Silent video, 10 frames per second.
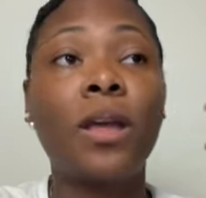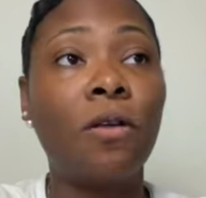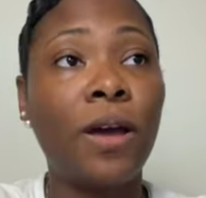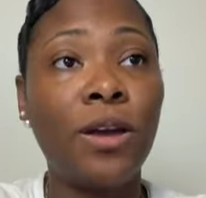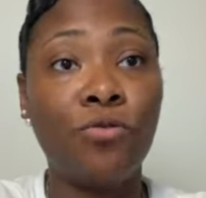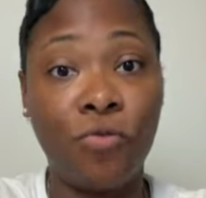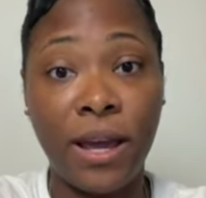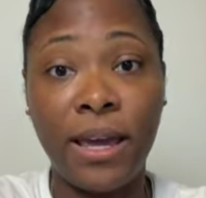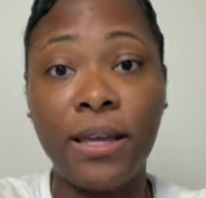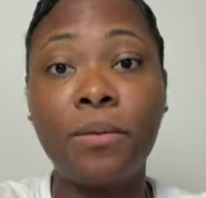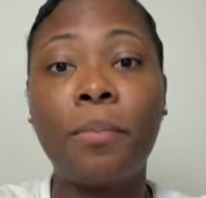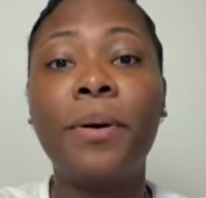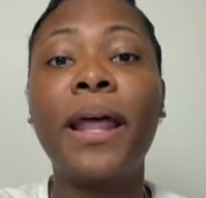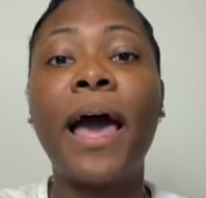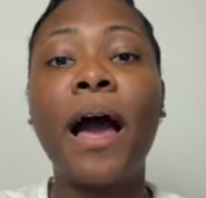All right, great.
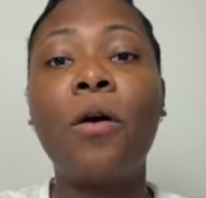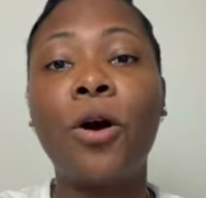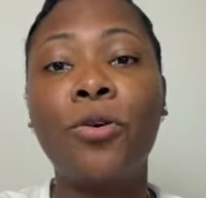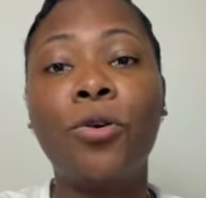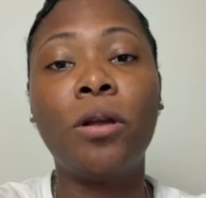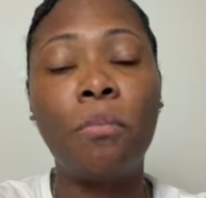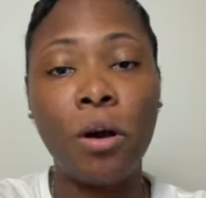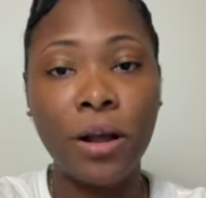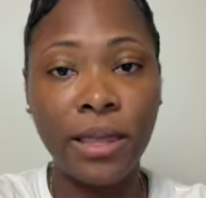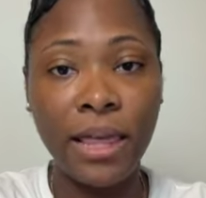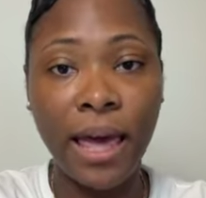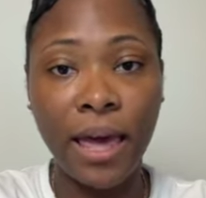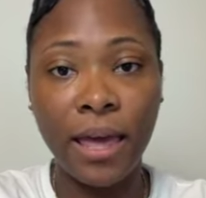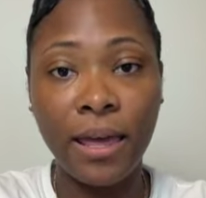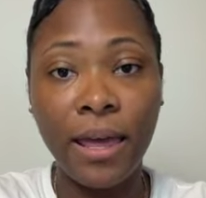But how you going to market
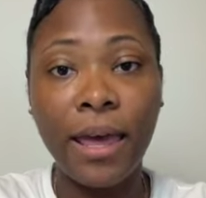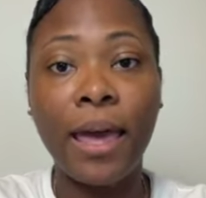that?